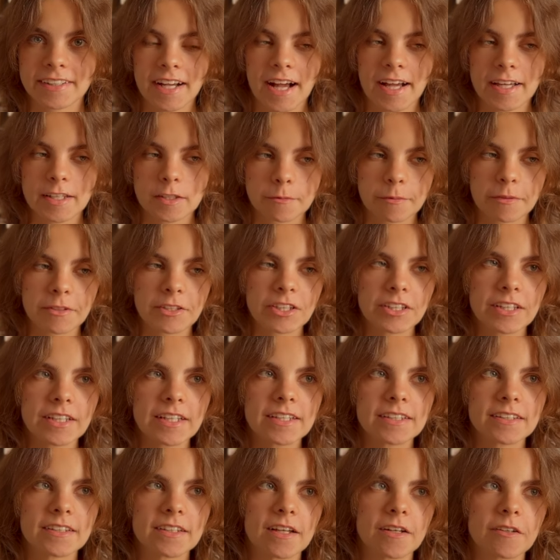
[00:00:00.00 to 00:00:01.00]
I
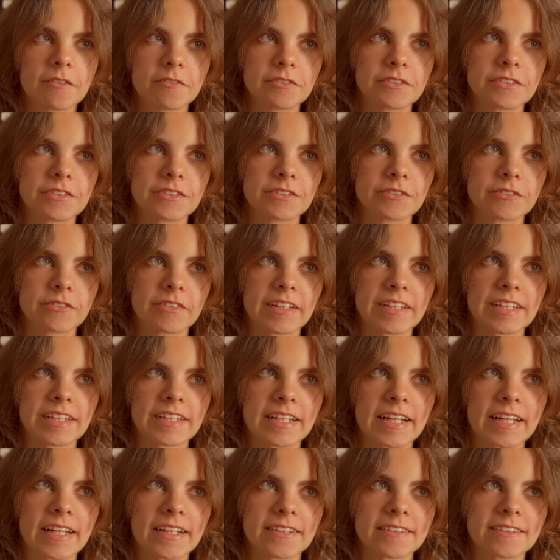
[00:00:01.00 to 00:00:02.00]
especially loved
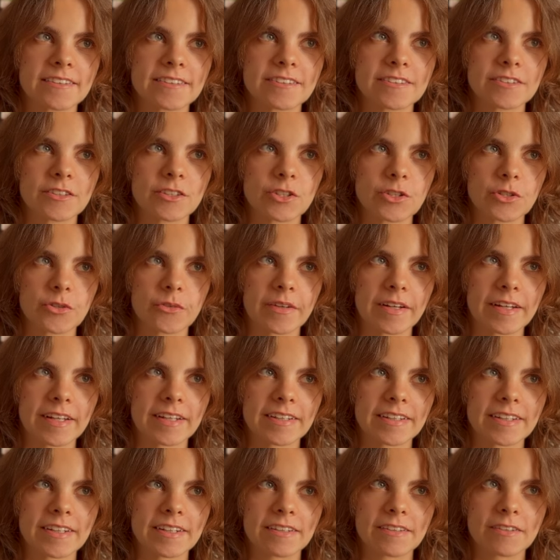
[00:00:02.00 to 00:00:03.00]
reading it
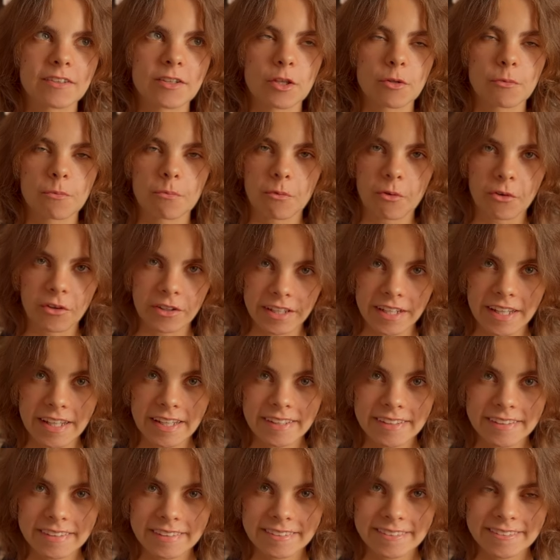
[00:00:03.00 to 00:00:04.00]
during the
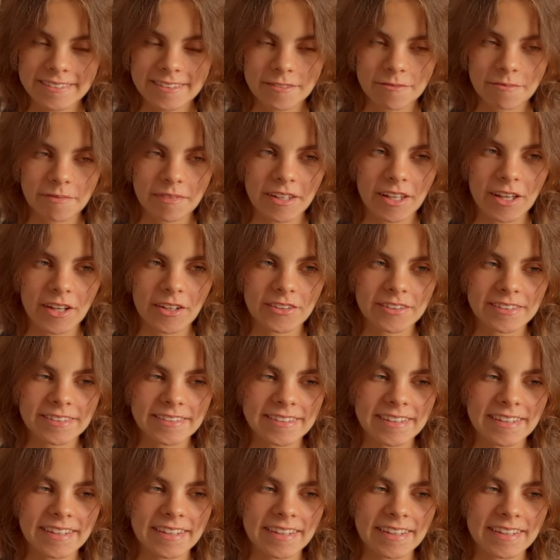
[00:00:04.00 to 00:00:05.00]
mornings
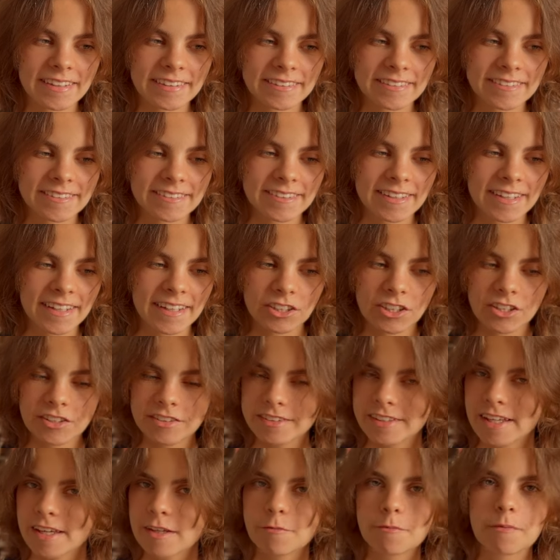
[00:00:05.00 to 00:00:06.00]
because it
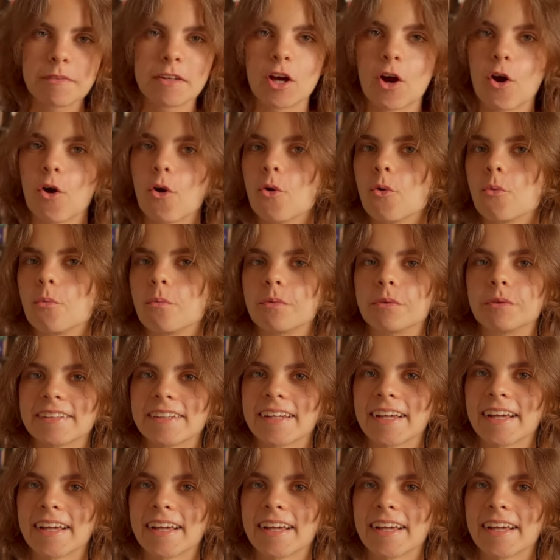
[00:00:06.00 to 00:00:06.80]
just gave me hope,